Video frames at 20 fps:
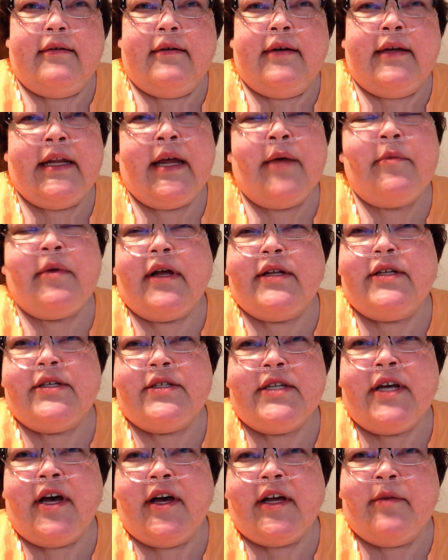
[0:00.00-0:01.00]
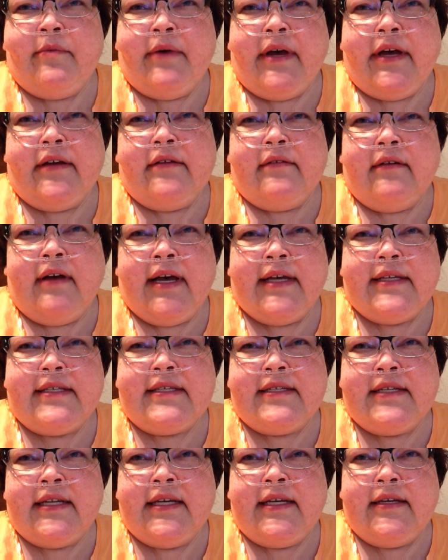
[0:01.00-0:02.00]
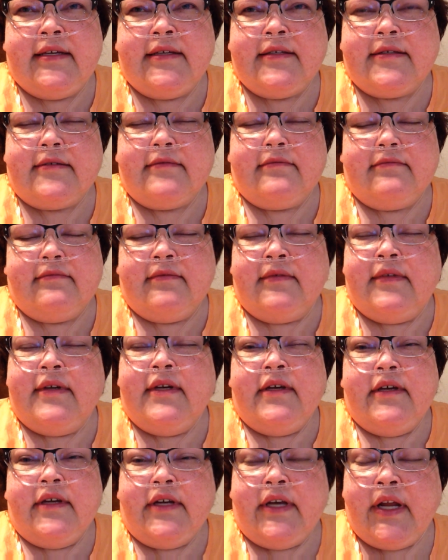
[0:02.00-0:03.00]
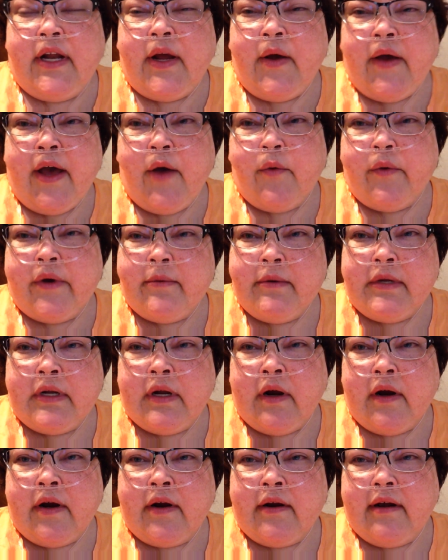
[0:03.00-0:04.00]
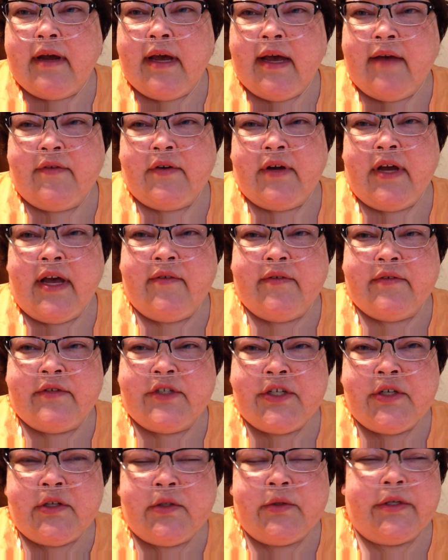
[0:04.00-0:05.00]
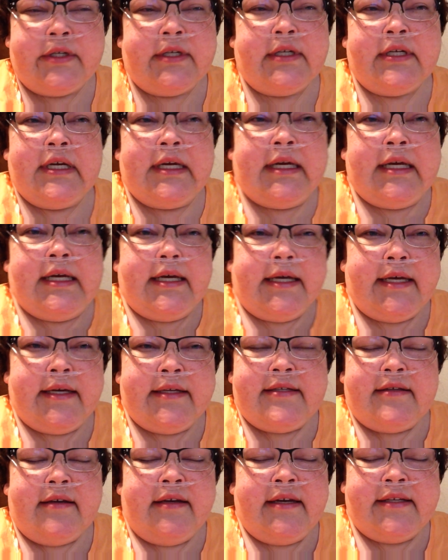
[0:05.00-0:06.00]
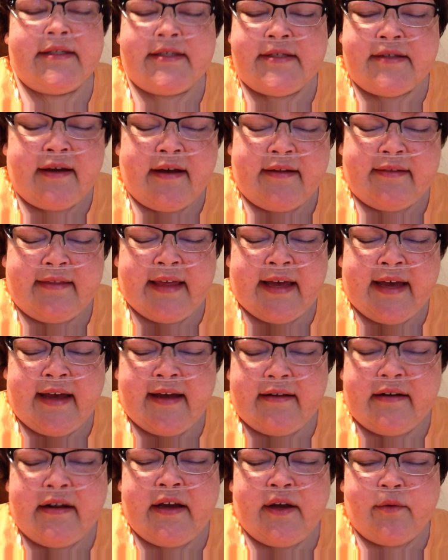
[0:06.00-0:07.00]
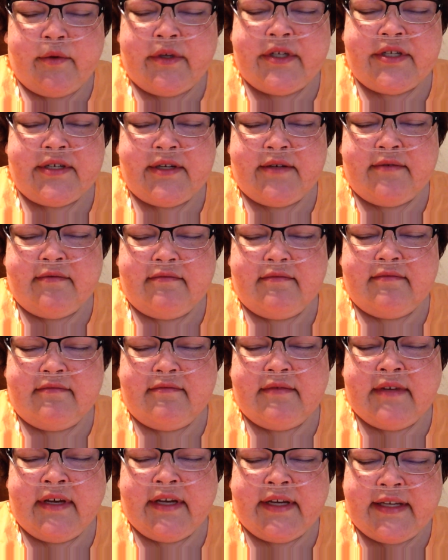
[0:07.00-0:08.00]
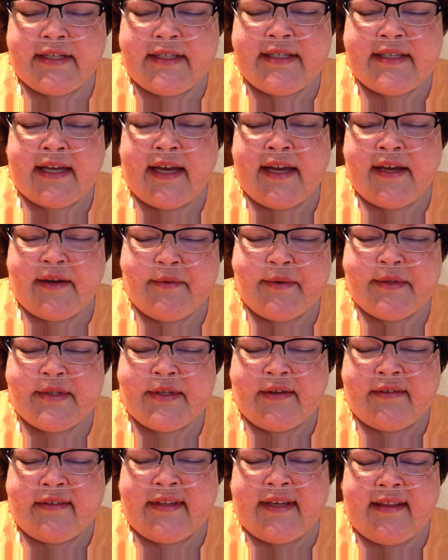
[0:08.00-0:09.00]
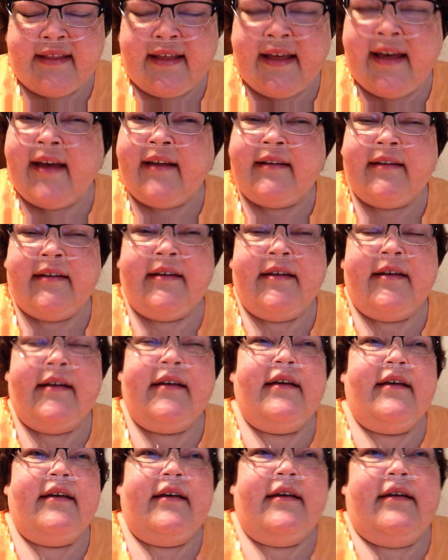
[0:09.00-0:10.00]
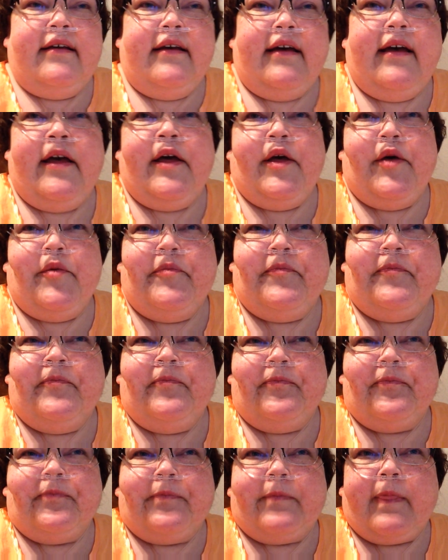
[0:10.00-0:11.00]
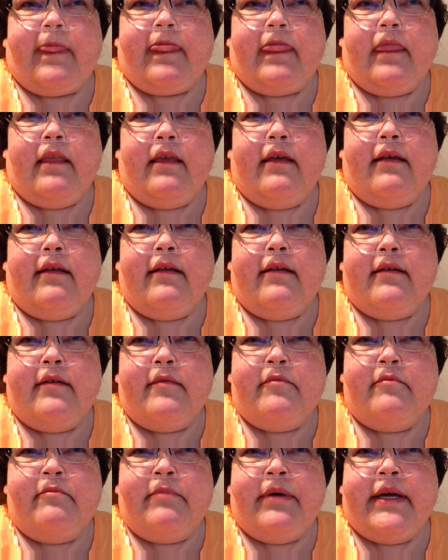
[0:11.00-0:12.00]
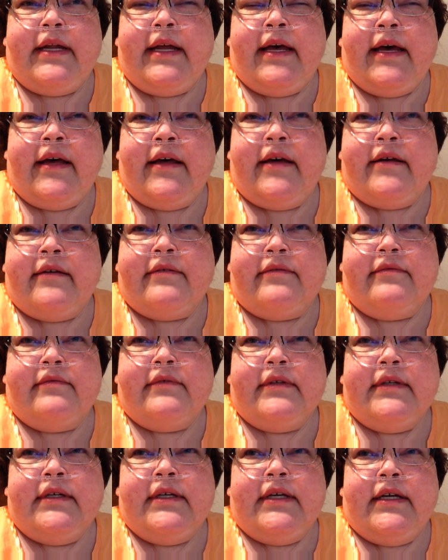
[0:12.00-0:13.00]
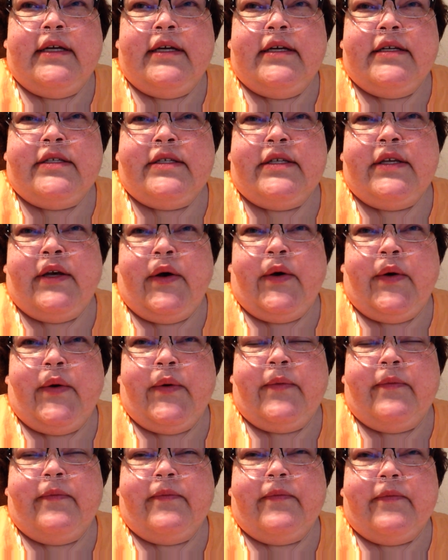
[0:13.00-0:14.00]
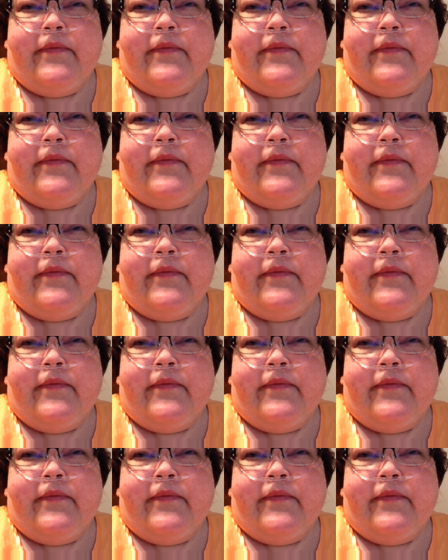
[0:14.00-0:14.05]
and I'm not just talking about I sneeze. You know how women are after having children. It's it's not that. I wish it I could say it was only that. Um but uh so